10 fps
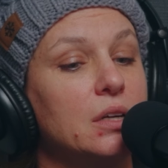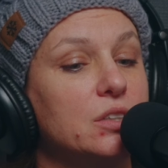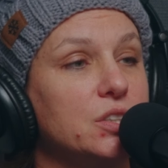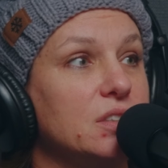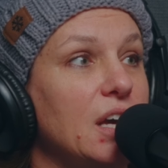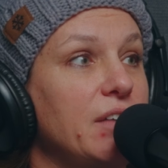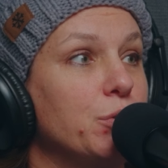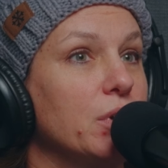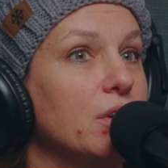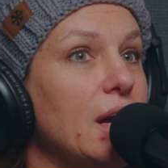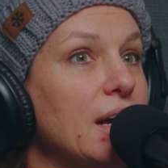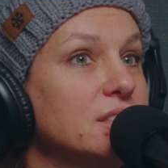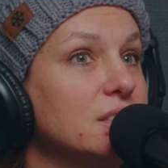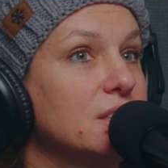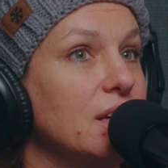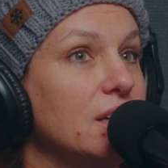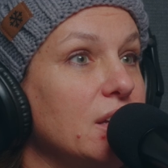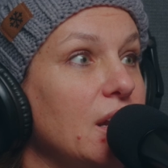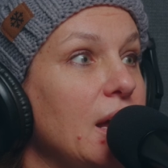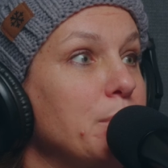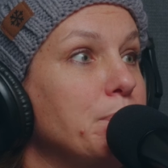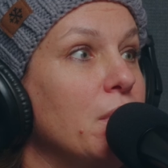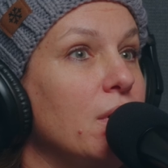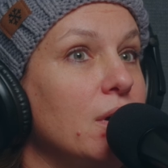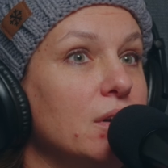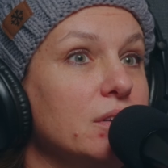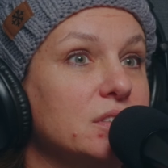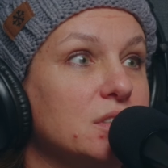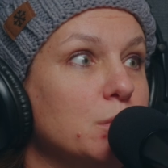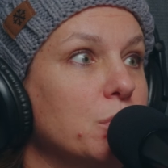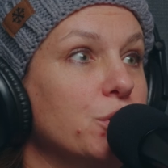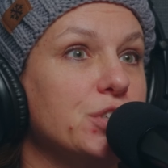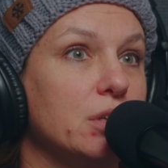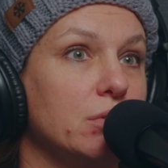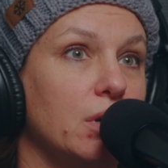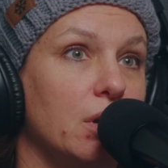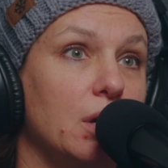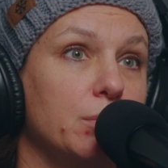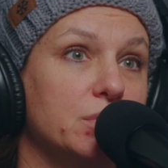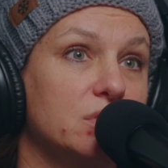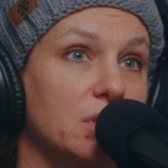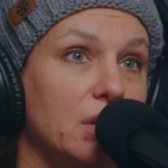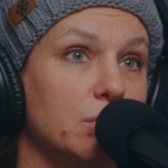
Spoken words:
she's an avid runner, as is Kaylin, and Paul is an emerging runner, I would say.